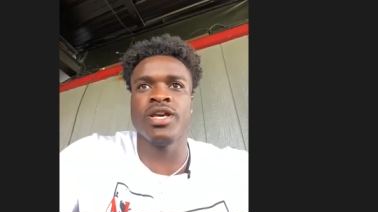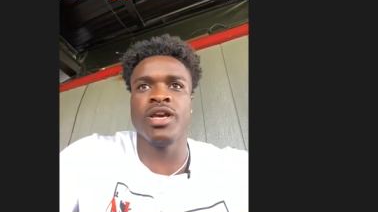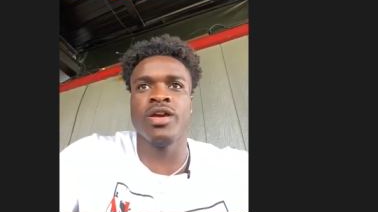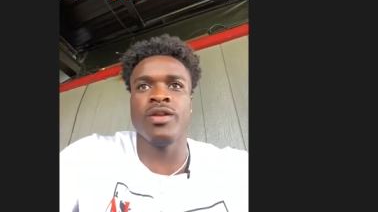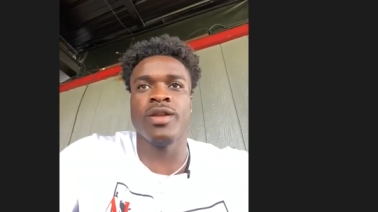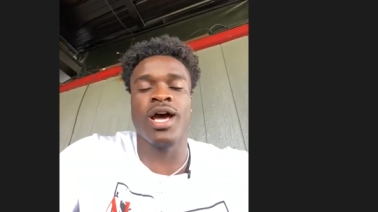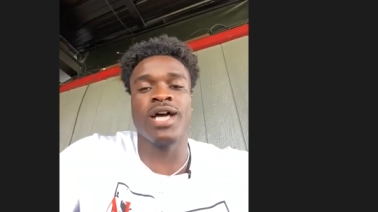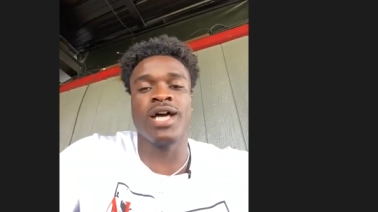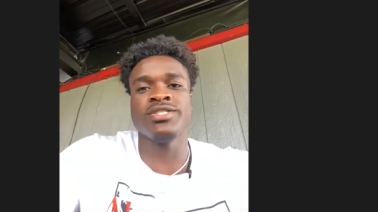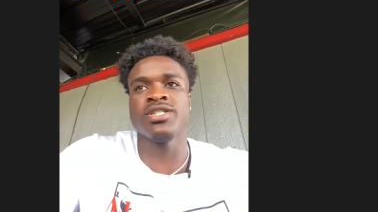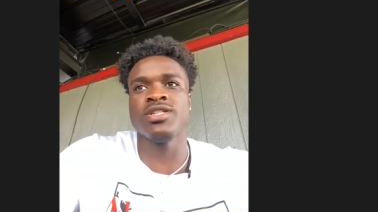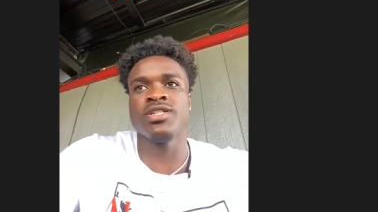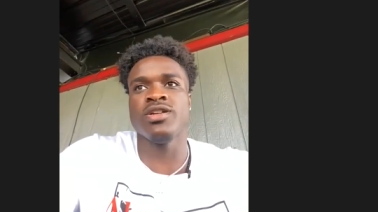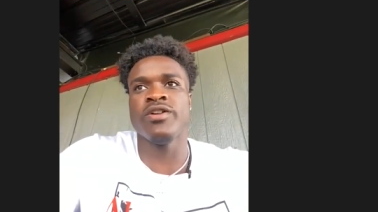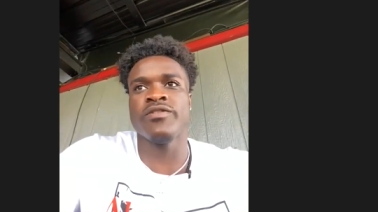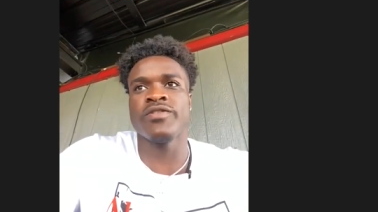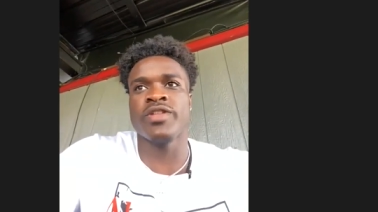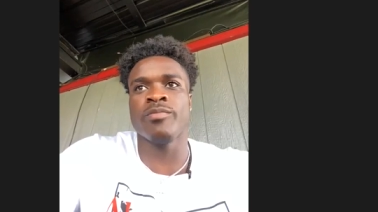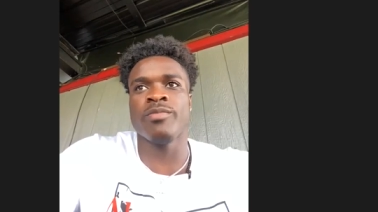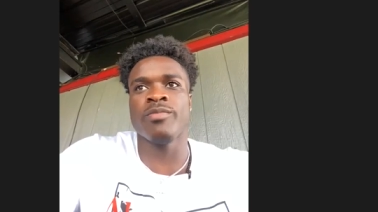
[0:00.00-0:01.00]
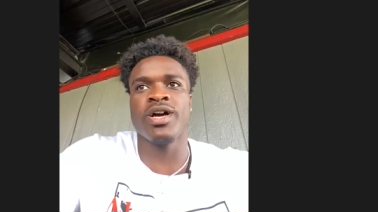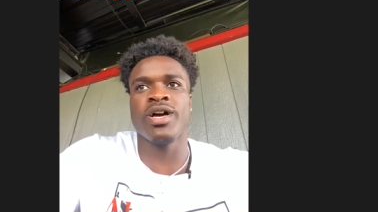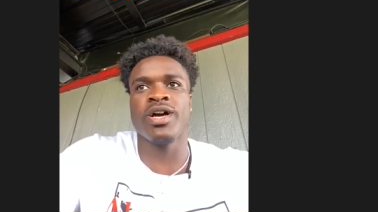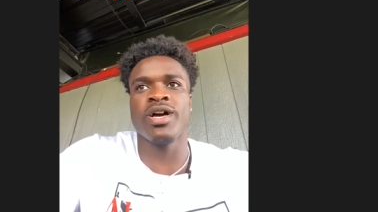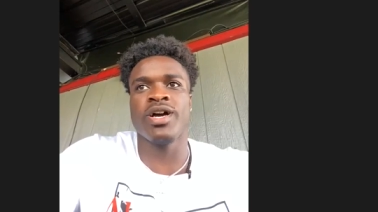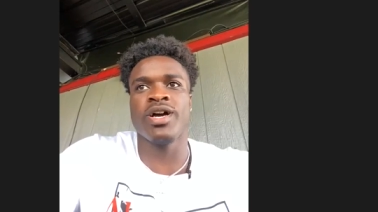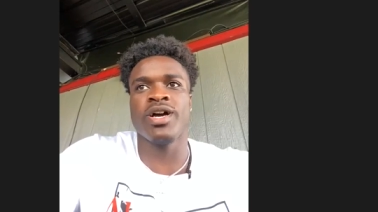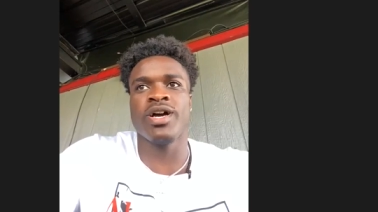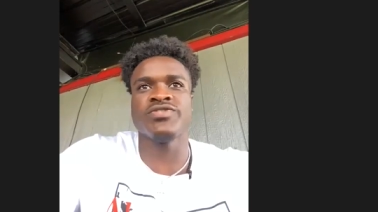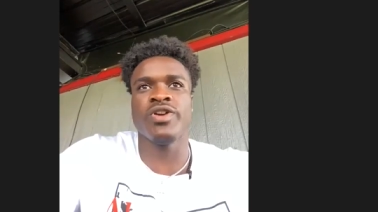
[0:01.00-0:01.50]
and I just love everything about
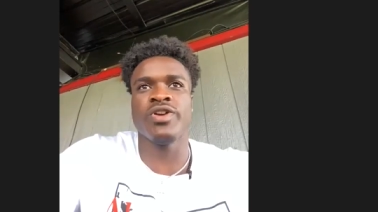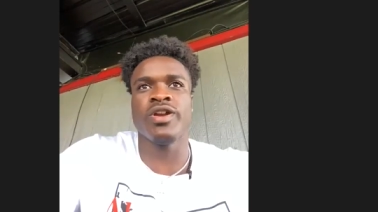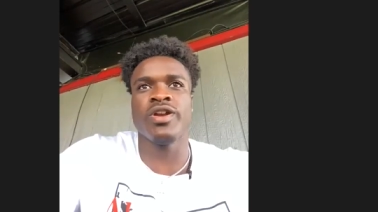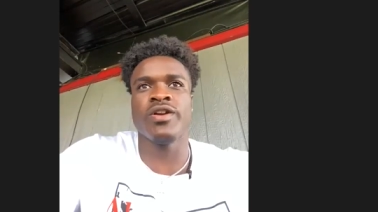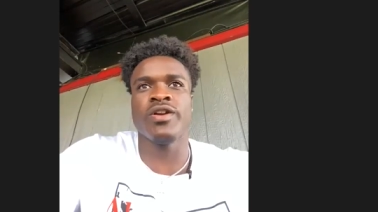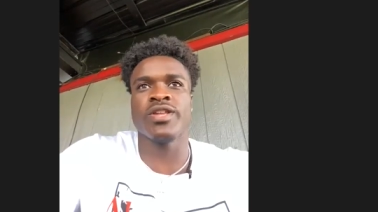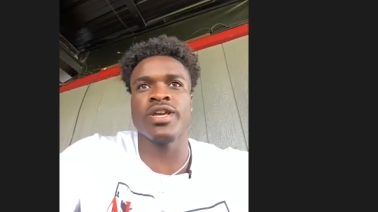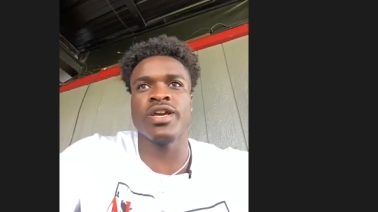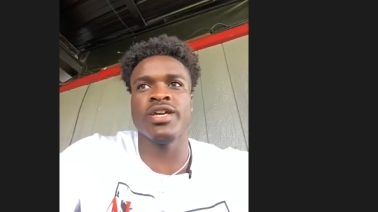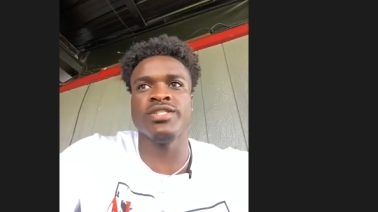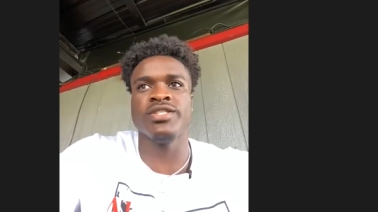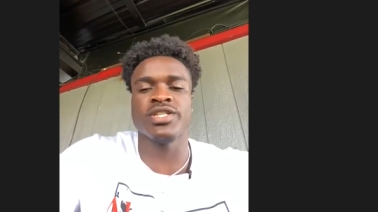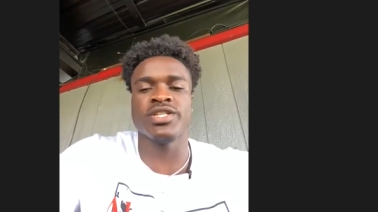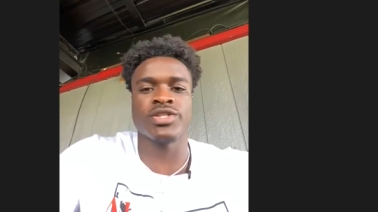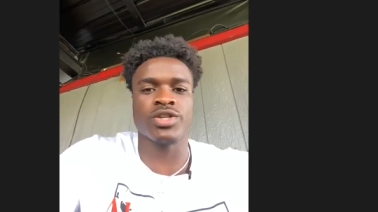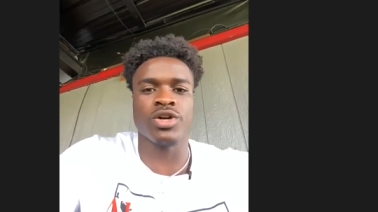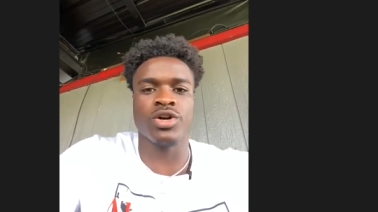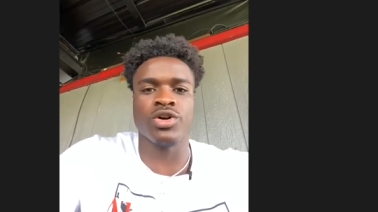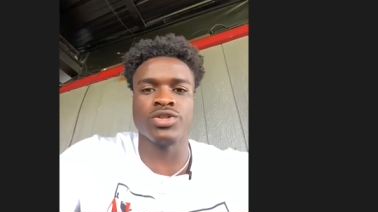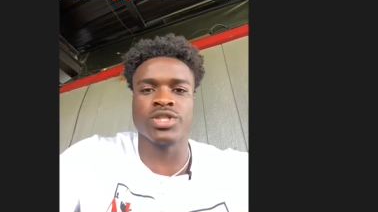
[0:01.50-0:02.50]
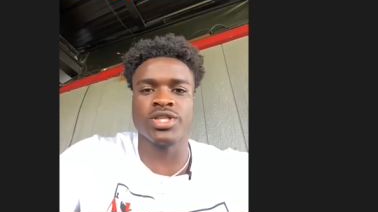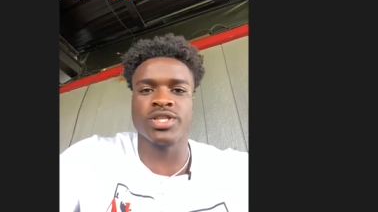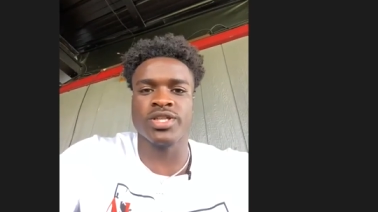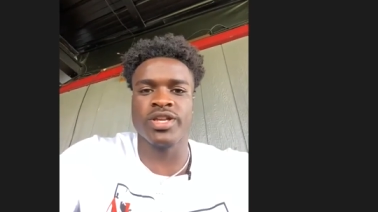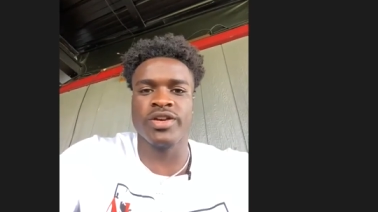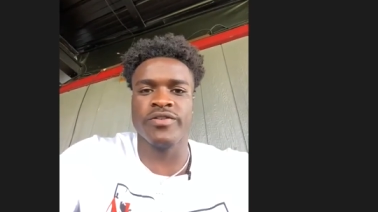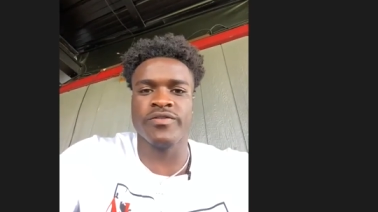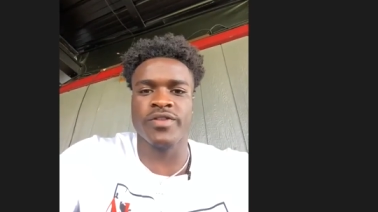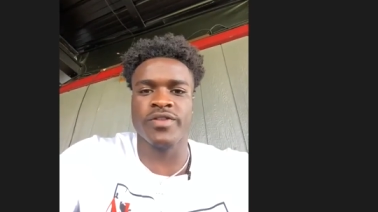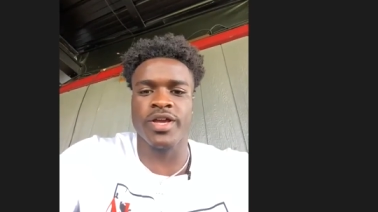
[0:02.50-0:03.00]
Nashville and everything, just the coaches and
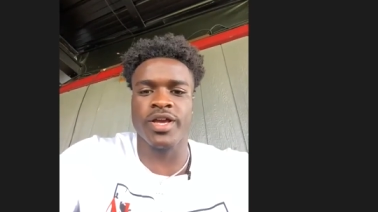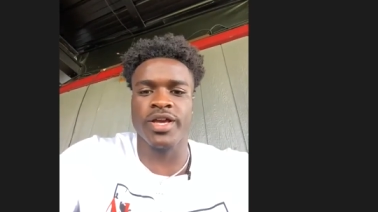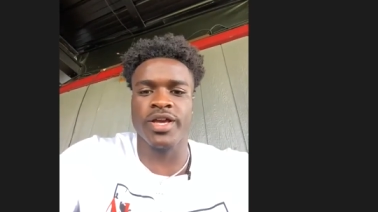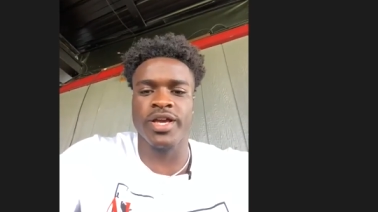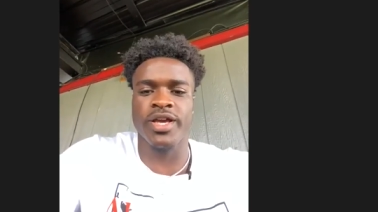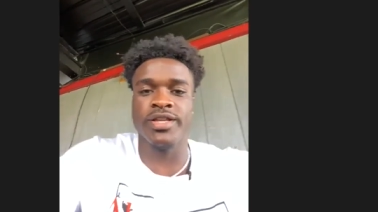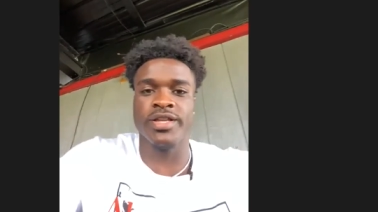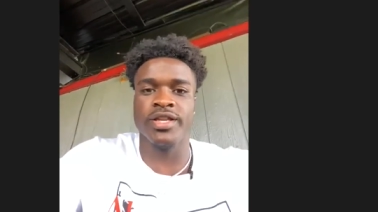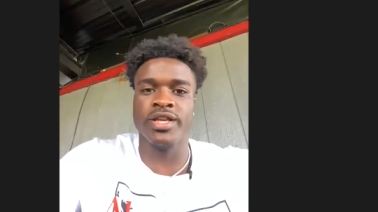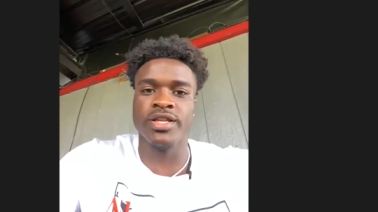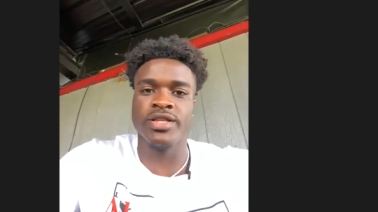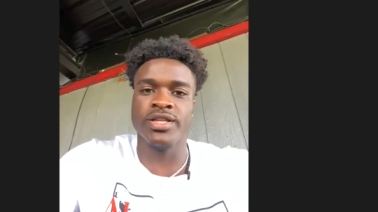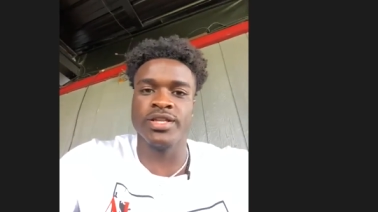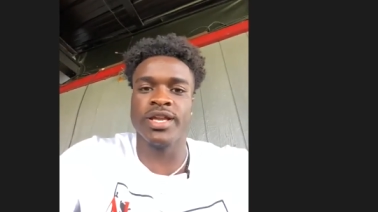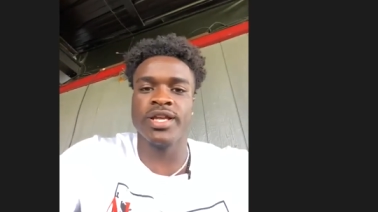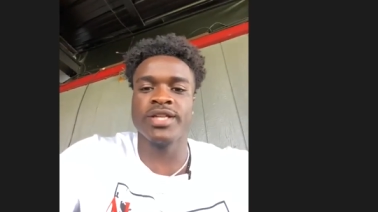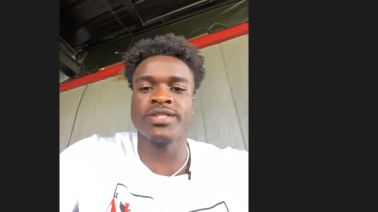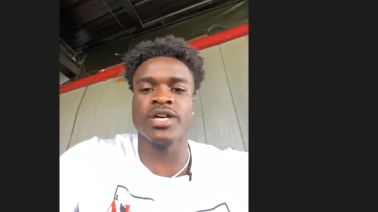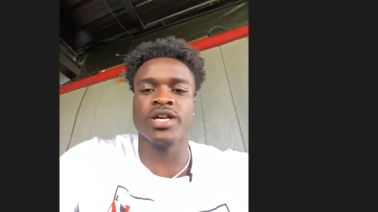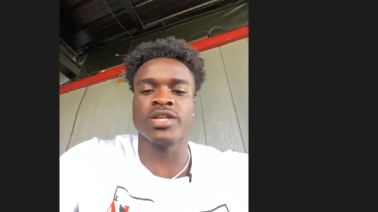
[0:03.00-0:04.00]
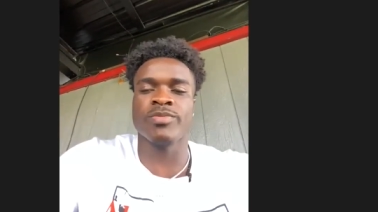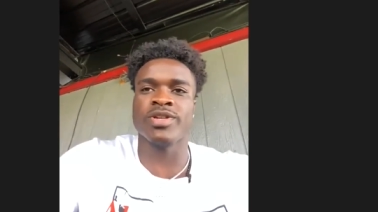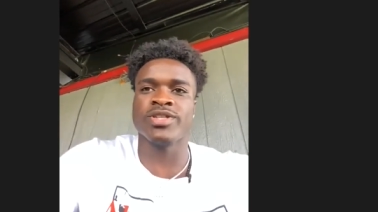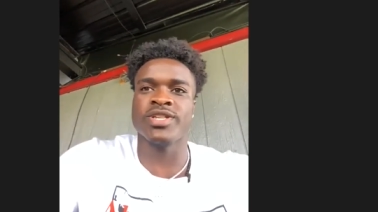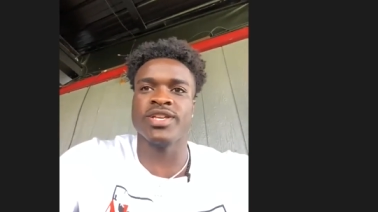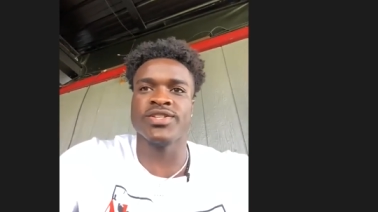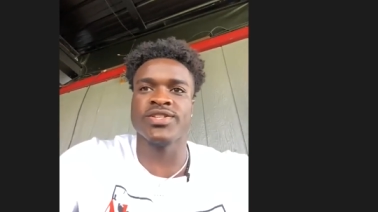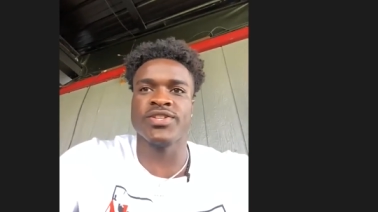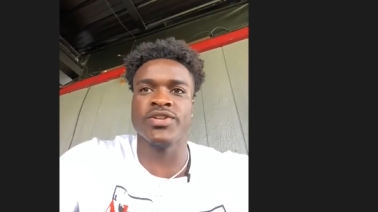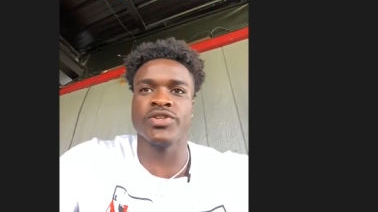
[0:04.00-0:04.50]
everything. And they talked about
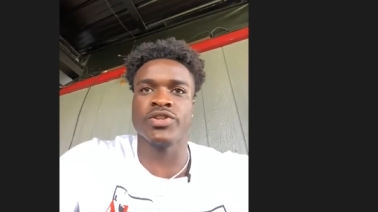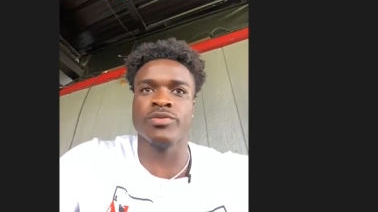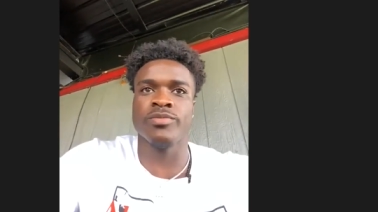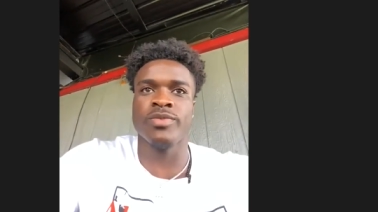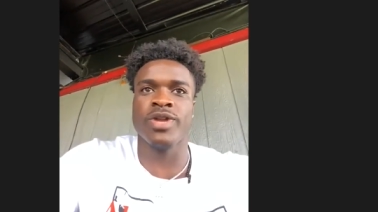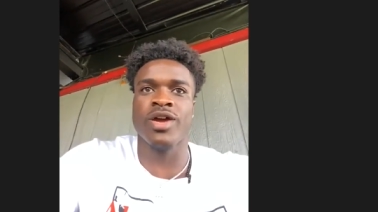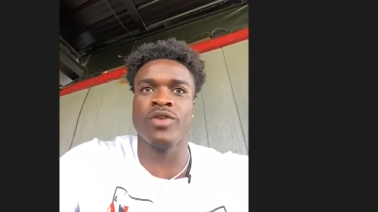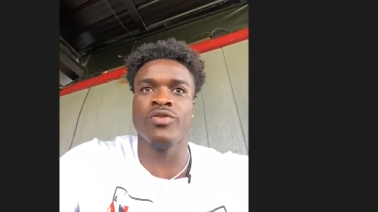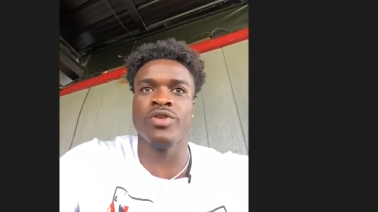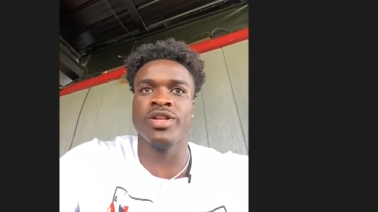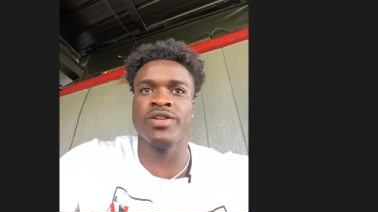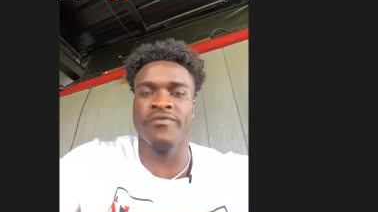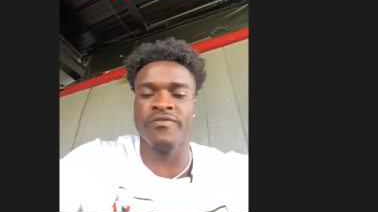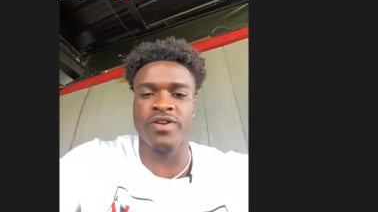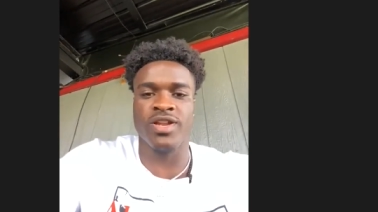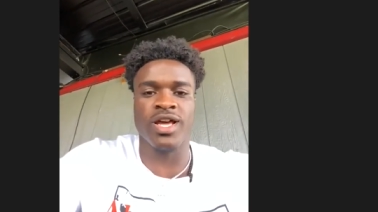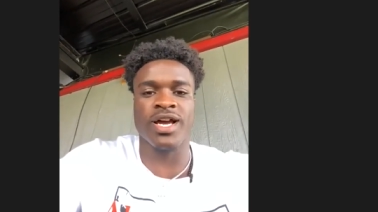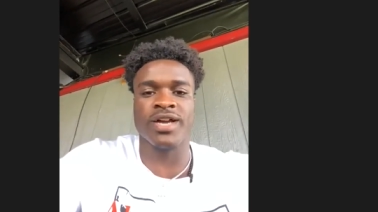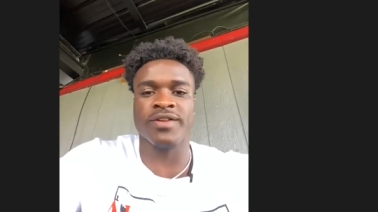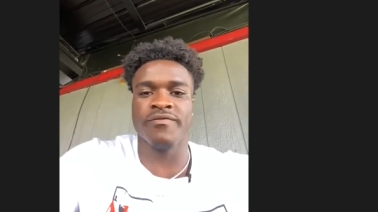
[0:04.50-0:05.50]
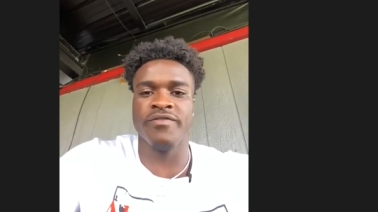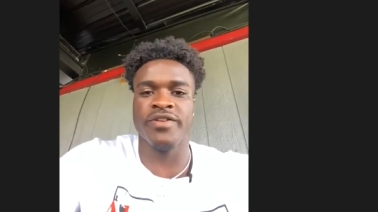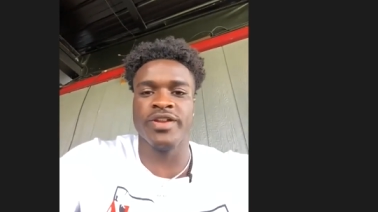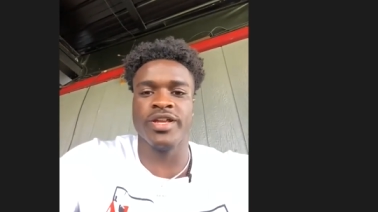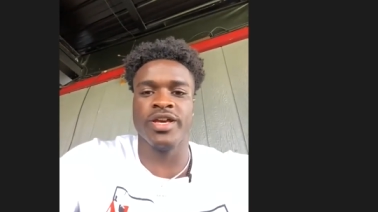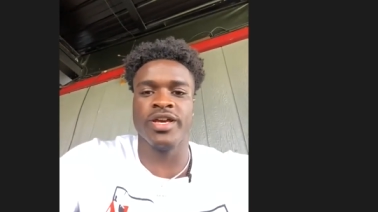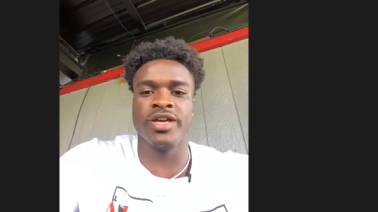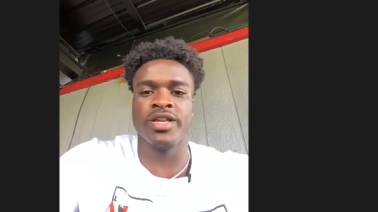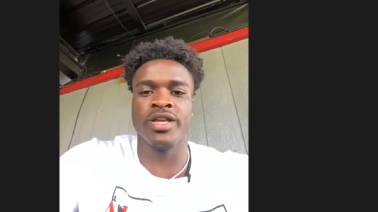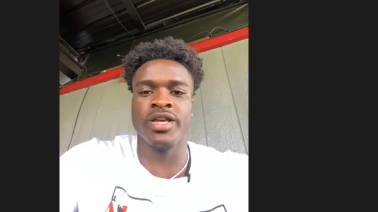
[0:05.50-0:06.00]
their system, and I really feel like I could fit
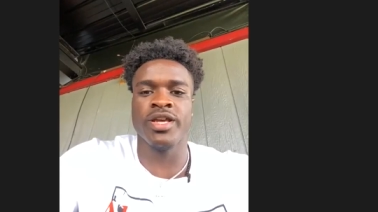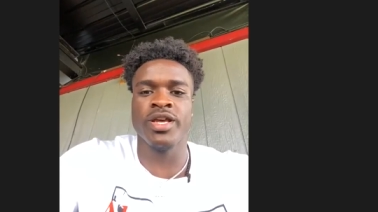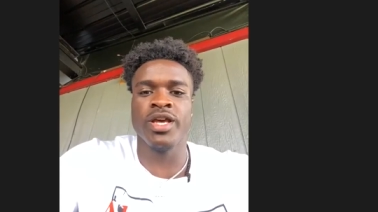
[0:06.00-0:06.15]
in.